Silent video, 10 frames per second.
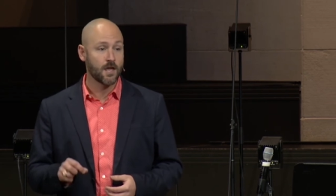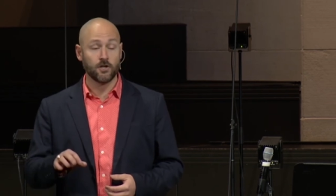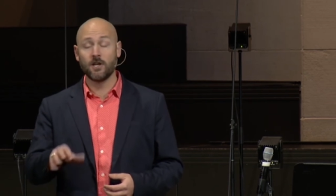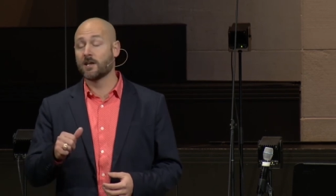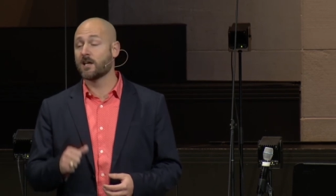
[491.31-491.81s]

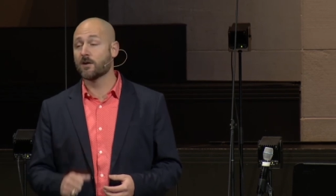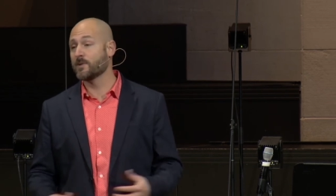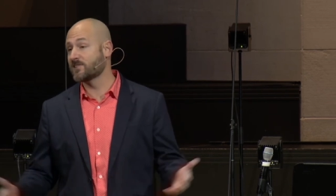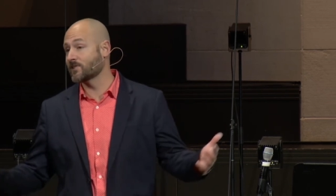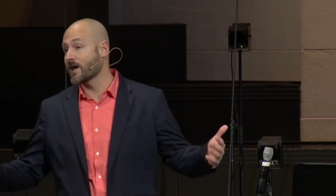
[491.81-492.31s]
You need to hear
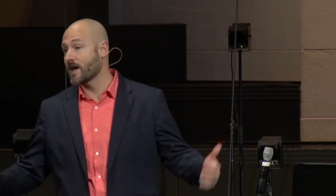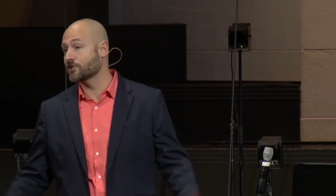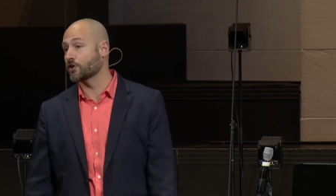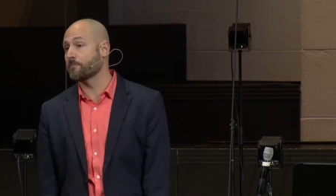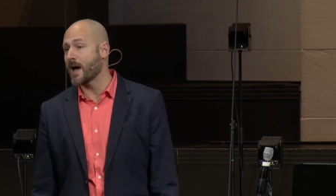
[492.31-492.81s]
me say,
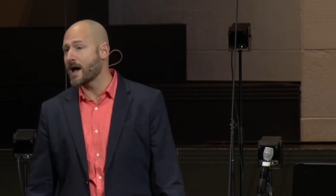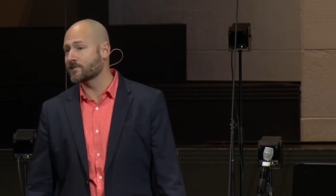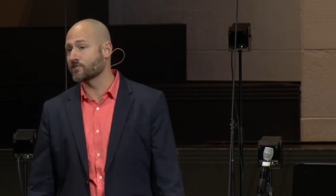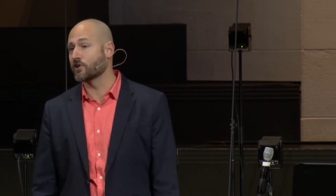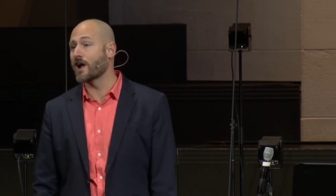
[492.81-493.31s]
as your
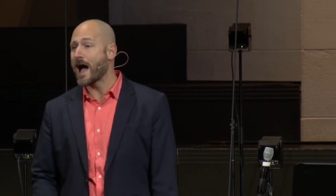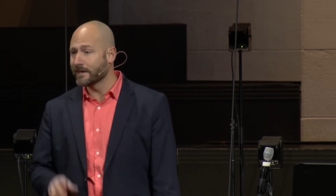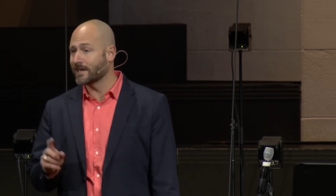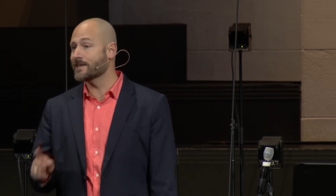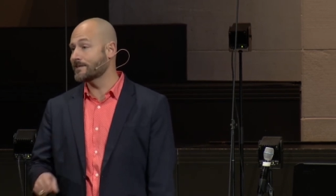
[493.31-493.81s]
pastor, I
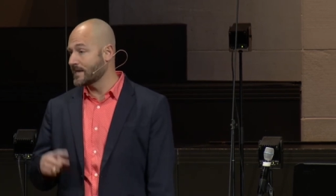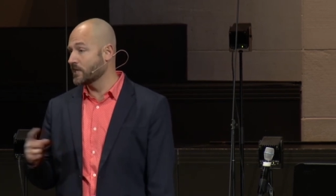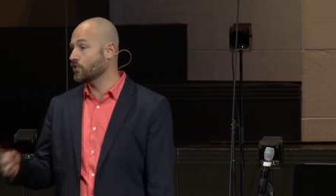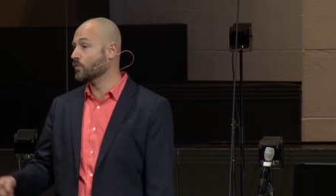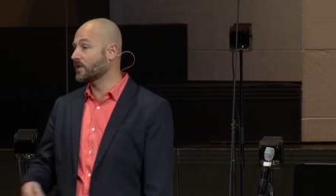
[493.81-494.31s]

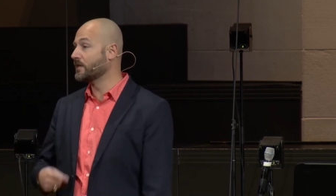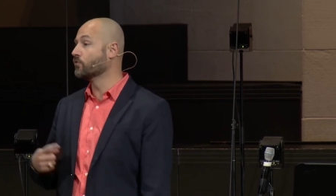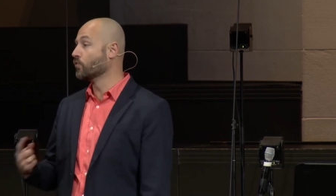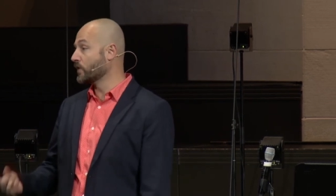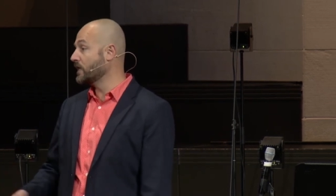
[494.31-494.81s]
continually
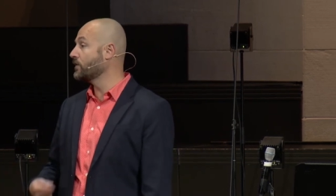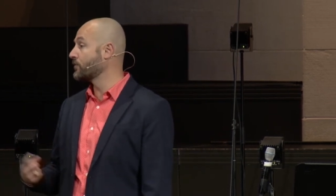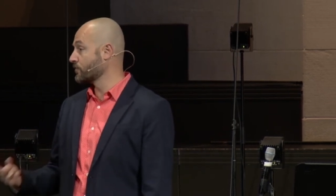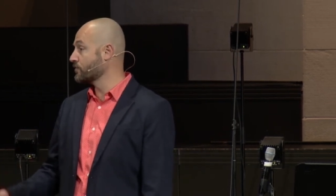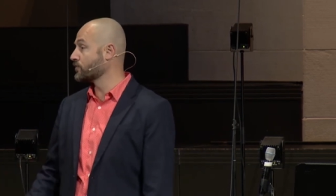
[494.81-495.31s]
read
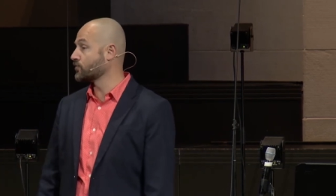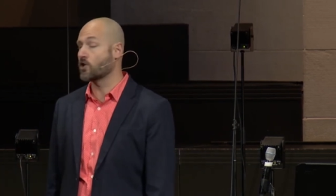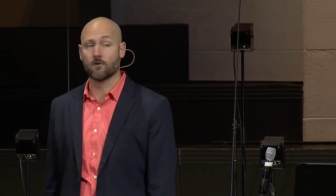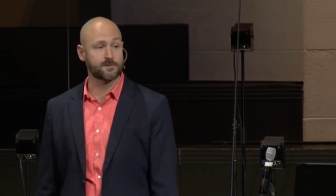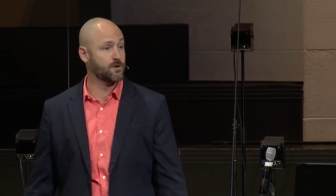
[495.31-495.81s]
through the Psalms.